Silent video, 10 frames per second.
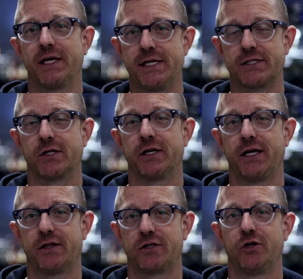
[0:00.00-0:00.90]

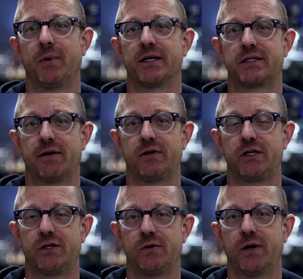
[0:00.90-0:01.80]
easily the
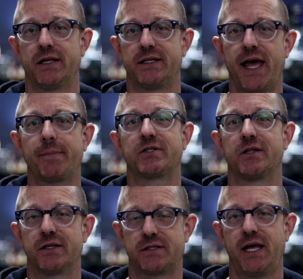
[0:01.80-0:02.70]
2x72 adapts
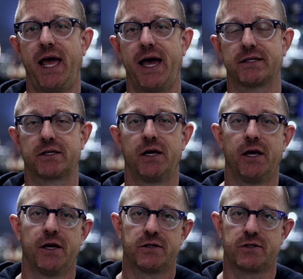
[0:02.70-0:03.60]
to this task.
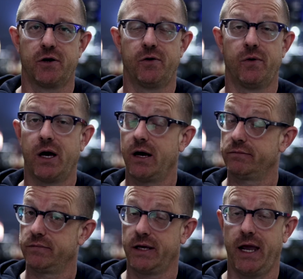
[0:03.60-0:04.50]
So
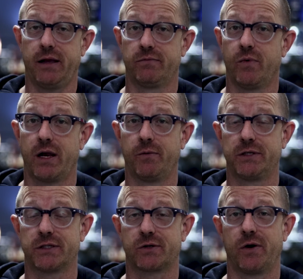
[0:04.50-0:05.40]
uh, hey, why don't
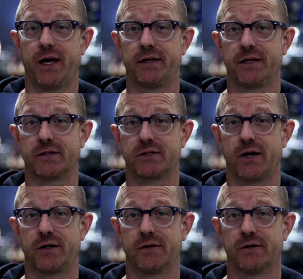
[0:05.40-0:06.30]
we just go ahead and get
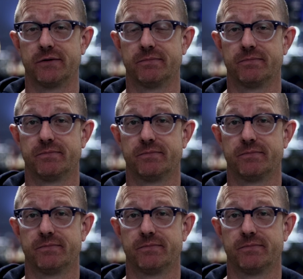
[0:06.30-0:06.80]
started? All right,